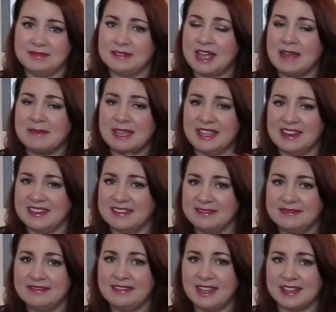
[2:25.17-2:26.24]
I mean,
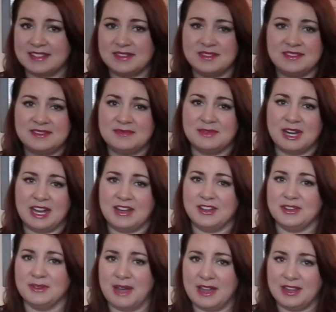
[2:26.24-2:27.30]
that's what I
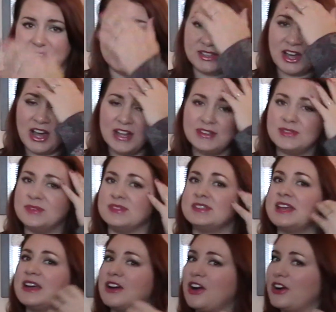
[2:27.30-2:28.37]
do. I use a Hot Tools
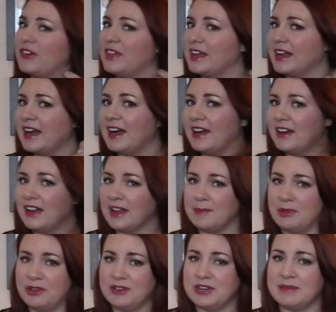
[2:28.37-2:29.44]
curling iron. I
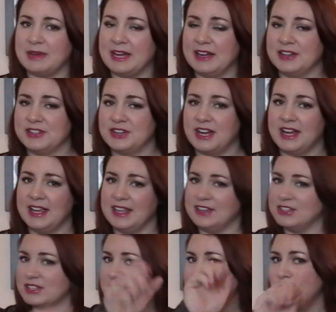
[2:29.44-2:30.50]
blow dry my hair straight and
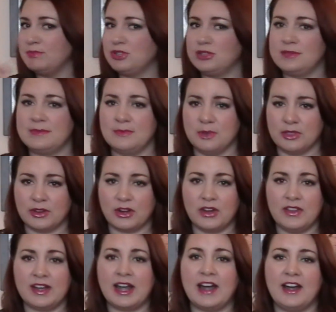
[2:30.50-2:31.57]
just with a
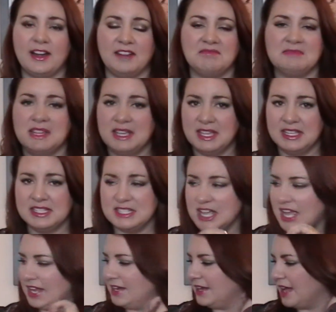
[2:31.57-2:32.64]
curling iron,
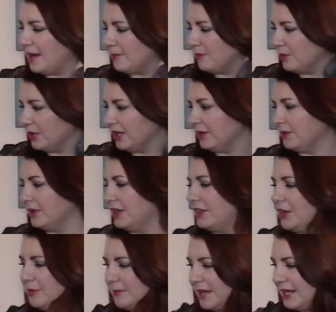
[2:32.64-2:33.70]
done. I'm really, really
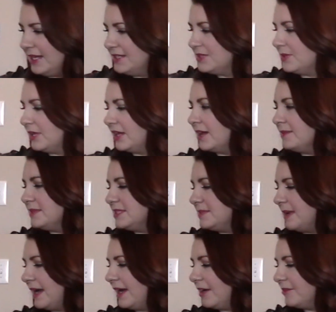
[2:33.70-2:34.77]
low maintenance when it comes to
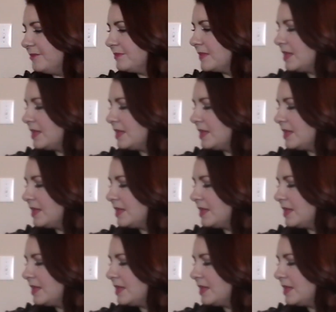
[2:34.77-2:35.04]
my hair.